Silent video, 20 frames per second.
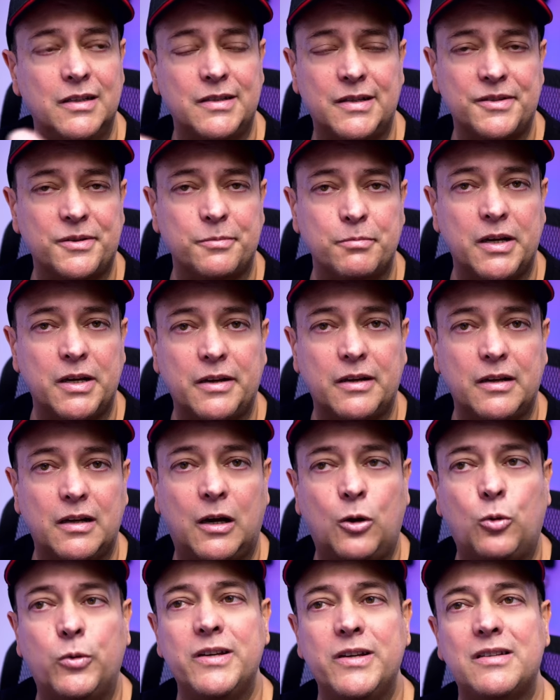it doesn't matter.
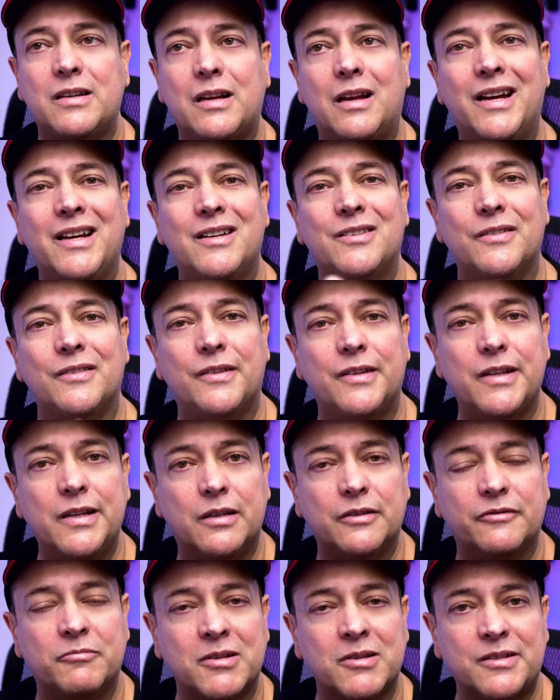I always like to
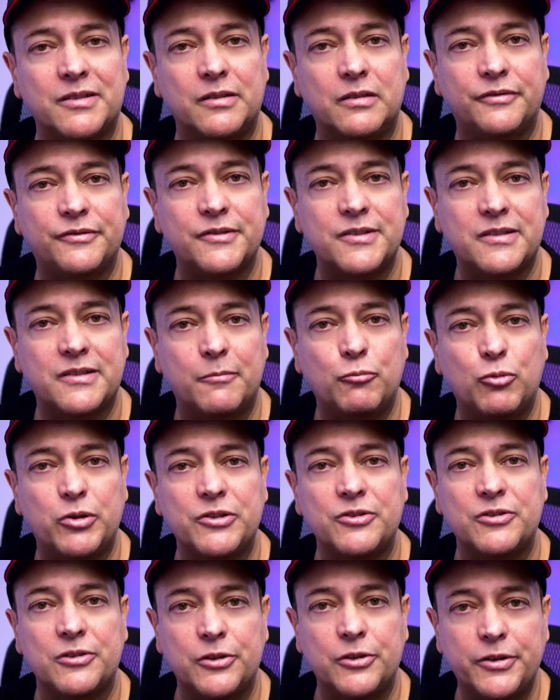think of myself as
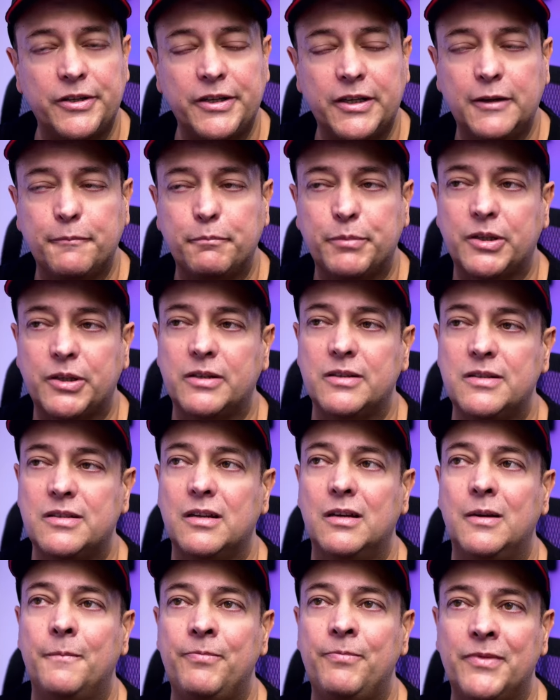someone who's learning, because